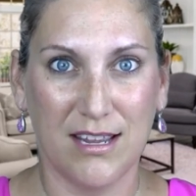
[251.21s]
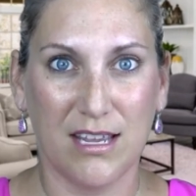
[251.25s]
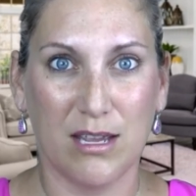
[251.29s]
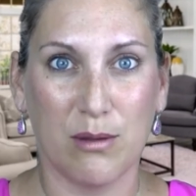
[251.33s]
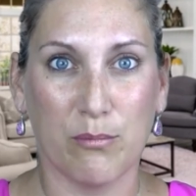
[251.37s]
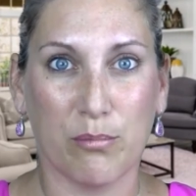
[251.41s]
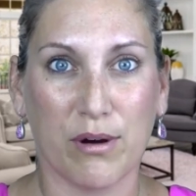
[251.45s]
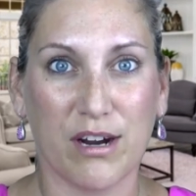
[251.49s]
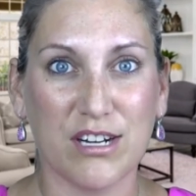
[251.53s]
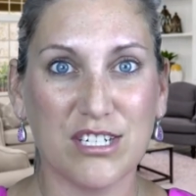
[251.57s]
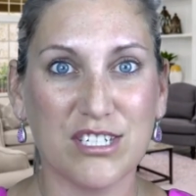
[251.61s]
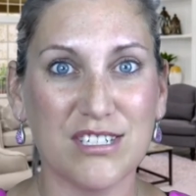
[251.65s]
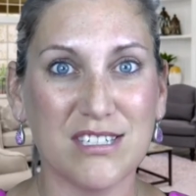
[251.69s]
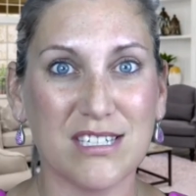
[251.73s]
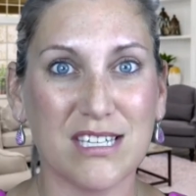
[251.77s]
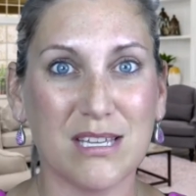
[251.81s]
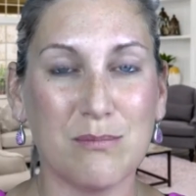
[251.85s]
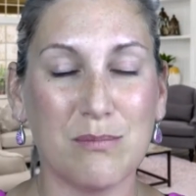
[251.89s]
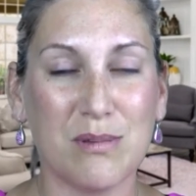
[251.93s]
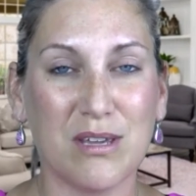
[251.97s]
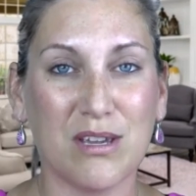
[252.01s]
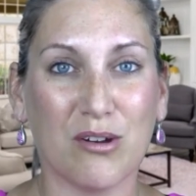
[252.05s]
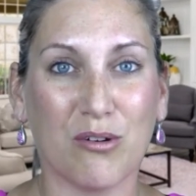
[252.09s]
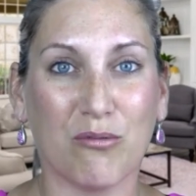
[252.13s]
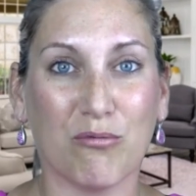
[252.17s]
Impressions
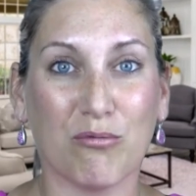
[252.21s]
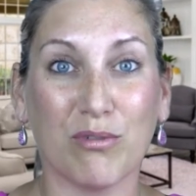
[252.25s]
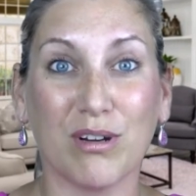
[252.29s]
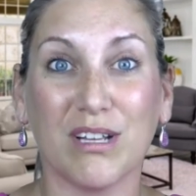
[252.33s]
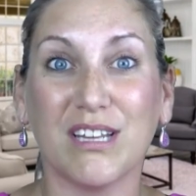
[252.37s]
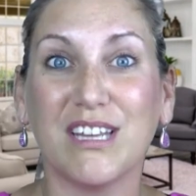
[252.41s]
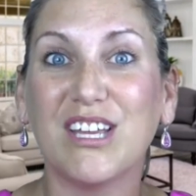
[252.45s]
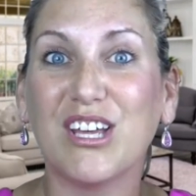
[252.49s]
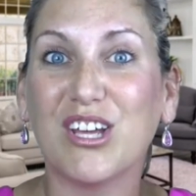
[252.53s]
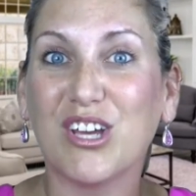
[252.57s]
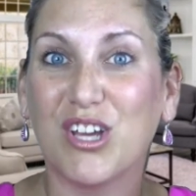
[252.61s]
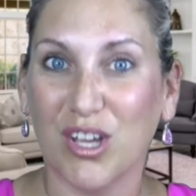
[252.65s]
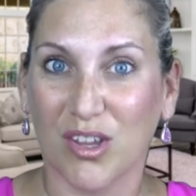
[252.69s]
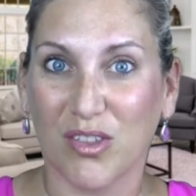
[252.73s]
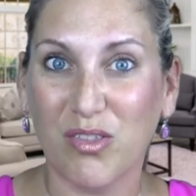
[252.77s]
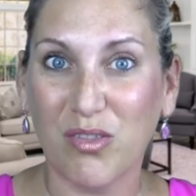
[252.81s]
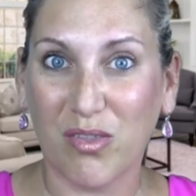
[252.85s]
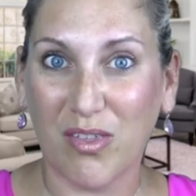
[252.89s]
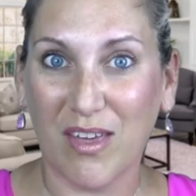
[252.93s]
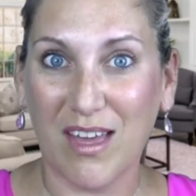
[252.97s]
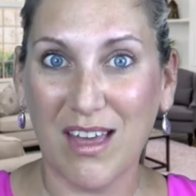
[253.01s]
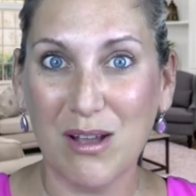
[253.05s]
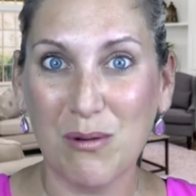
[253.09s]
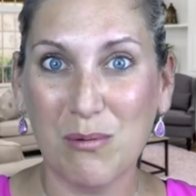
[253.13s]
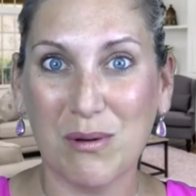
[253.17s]
can be a really good
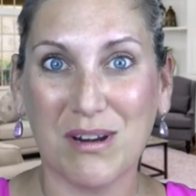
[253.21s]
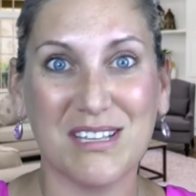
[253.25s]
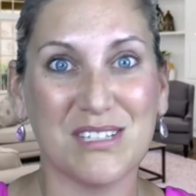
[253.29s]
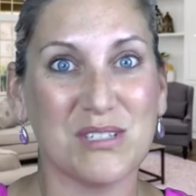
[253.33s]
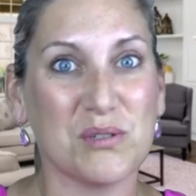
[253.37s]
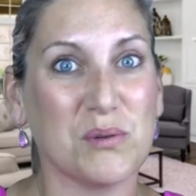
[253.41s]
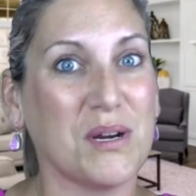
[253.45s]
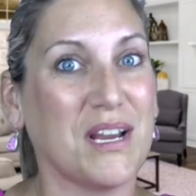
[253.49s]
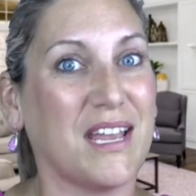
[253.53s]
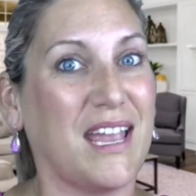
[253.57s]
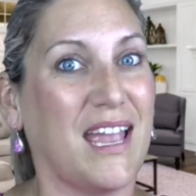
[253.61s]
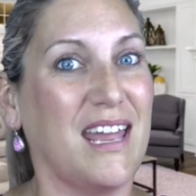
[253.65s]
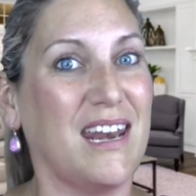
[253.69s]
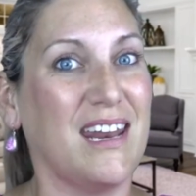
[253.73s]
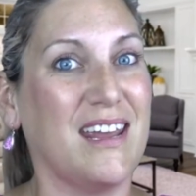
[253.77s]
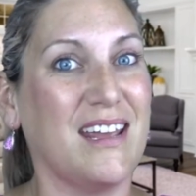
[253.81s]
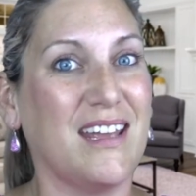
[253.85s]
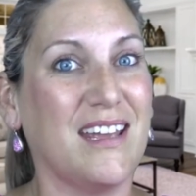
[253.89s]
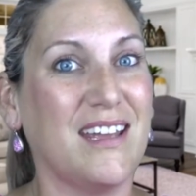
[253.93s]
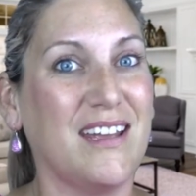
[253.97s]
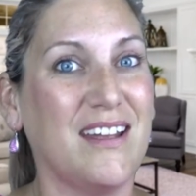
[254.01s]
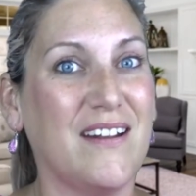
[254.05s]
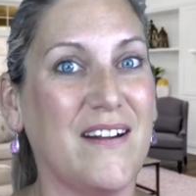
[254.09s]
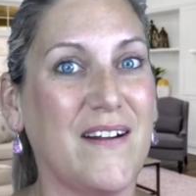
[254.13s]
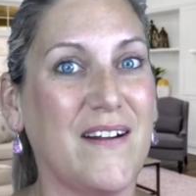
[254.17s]
thing when it's
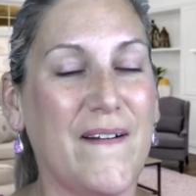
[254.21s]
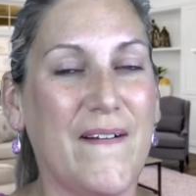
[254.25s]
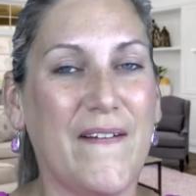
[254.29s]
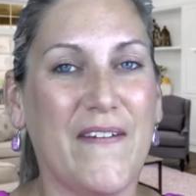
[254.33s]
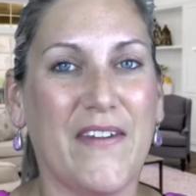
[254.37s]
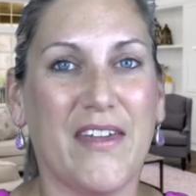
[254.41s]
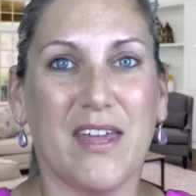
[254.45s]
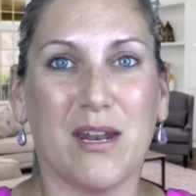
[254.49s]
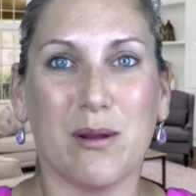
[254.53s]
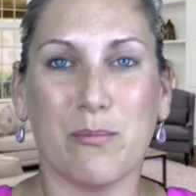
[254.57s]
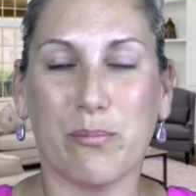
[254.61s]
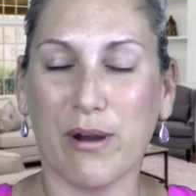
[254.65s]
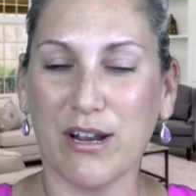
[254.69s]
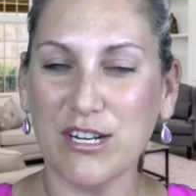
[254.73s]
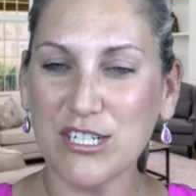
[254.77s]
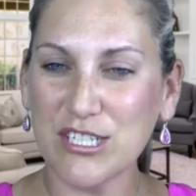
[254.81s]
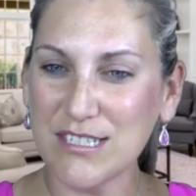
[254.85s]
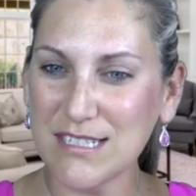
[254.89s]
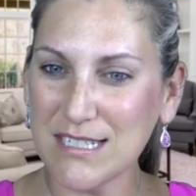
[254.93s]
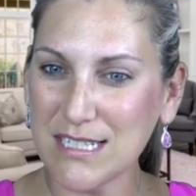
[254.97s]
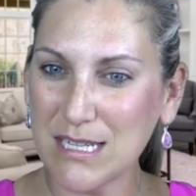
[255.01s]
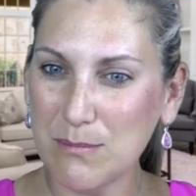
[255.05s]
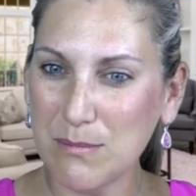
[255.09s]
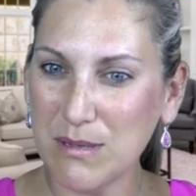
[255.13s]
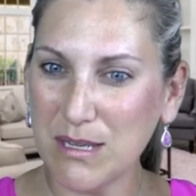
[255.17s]
organic, and
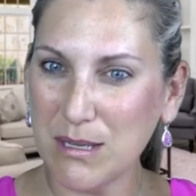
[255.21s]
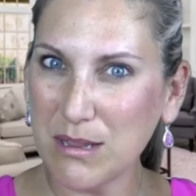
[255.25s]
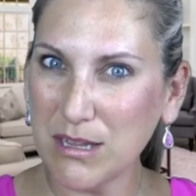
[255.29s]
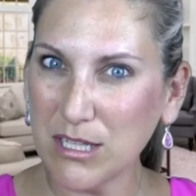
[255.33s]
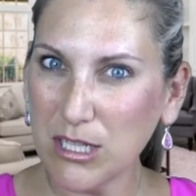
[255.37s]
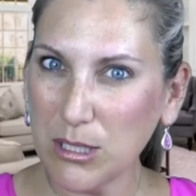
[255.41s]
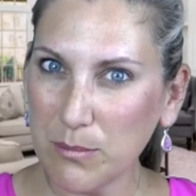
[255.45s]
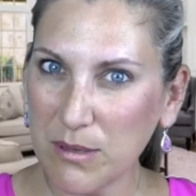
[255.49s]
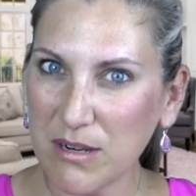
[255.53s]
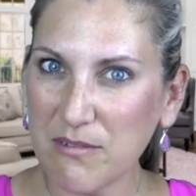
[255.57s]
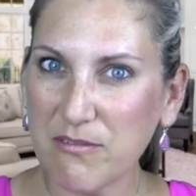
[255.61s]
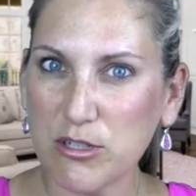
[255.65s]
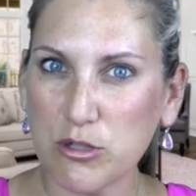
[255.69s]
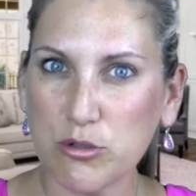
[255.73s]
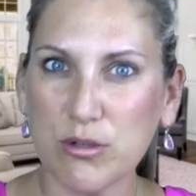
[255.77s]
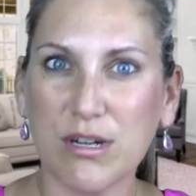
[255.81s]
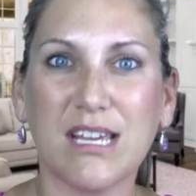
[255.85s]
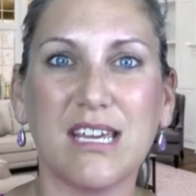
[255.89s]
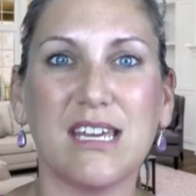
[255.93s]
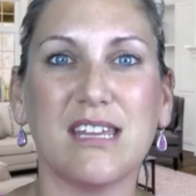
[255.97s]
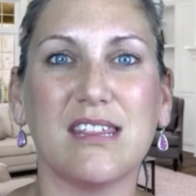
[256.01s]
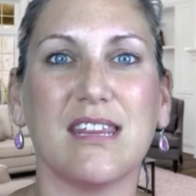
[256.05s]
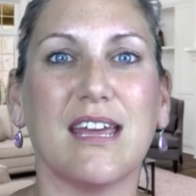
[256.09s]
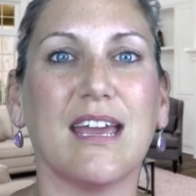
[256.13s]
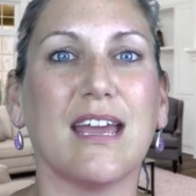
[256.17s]
impressions can be a little bit of a
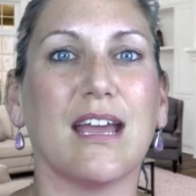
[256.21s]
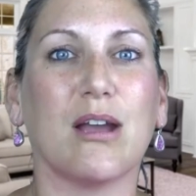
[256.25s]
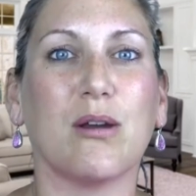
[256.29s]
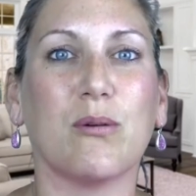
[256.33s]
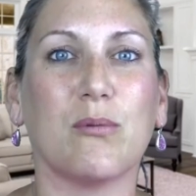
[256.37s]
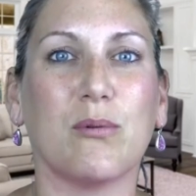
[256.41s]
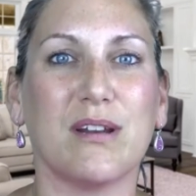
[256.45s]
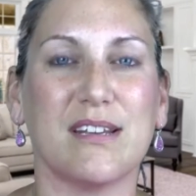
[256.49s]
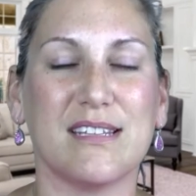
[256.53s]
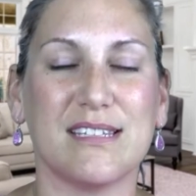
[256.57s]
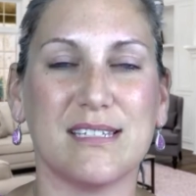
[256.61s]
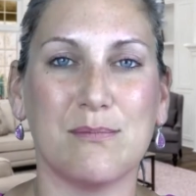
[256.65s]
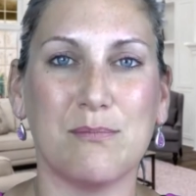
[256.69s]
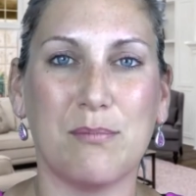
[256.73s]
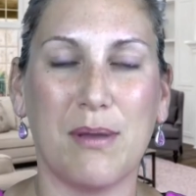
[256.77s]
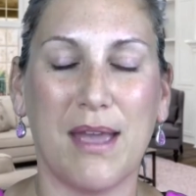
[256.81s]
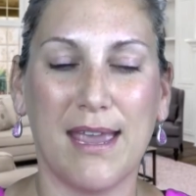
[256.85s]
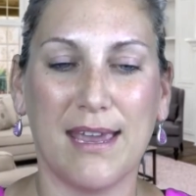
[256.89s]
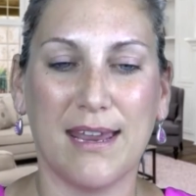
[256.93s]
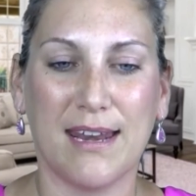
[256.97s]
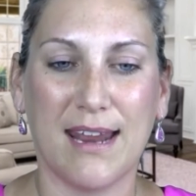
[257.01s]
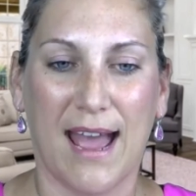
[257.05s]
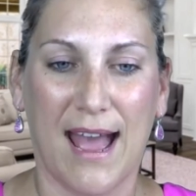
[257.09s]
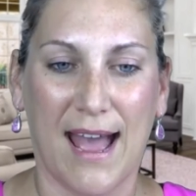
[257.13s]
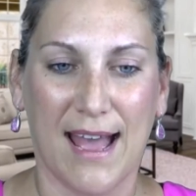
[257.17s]
tricky thing when it's in
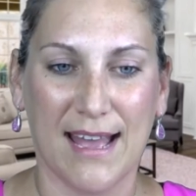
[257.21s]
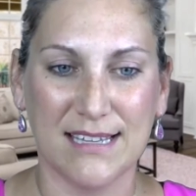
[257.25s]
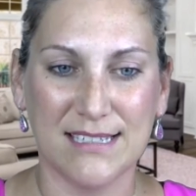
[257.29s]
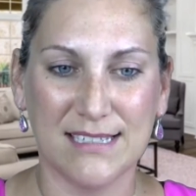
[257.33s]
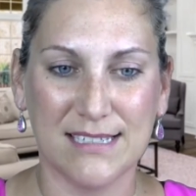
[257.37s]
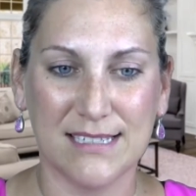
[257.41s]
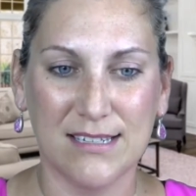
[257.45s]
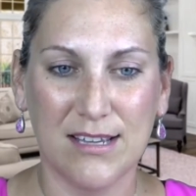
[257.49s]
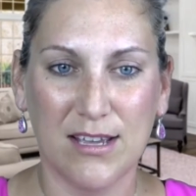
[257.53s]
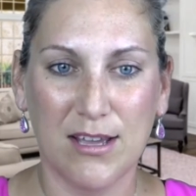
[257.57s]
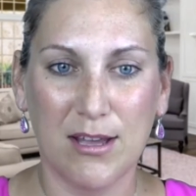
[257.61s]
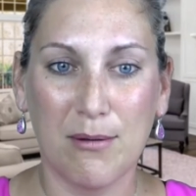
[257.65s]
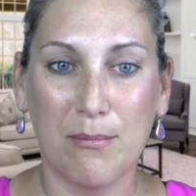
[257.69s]
paid ads.